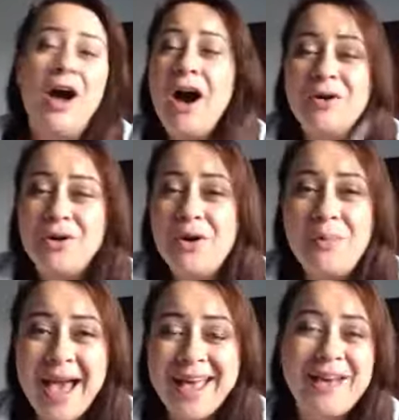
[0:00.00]
I'll go
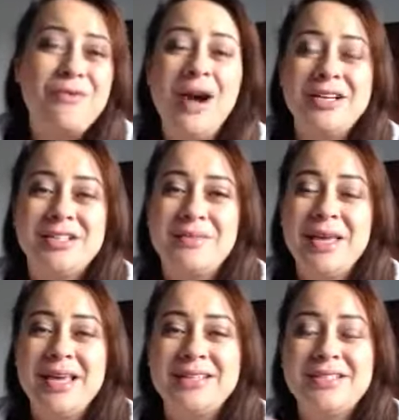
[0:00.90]
back and watch them,
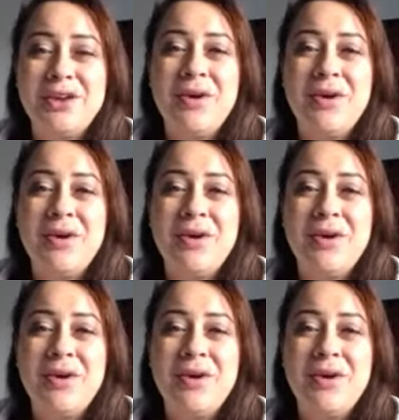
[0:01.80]
because